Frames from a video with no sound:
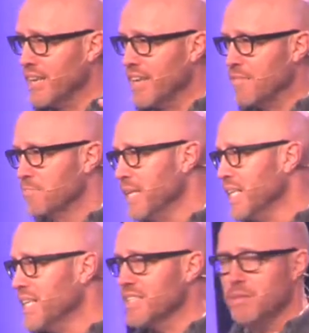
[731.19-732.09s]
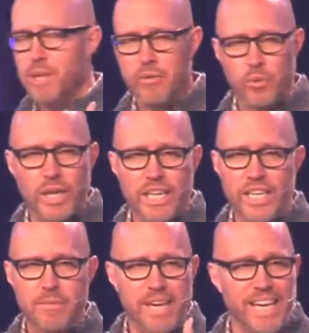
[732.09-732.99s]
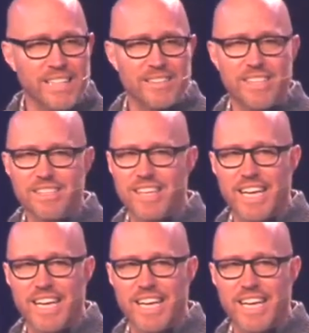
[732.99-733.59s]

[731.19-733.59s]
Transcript: I've got meetings. Am I ready? Am I got this?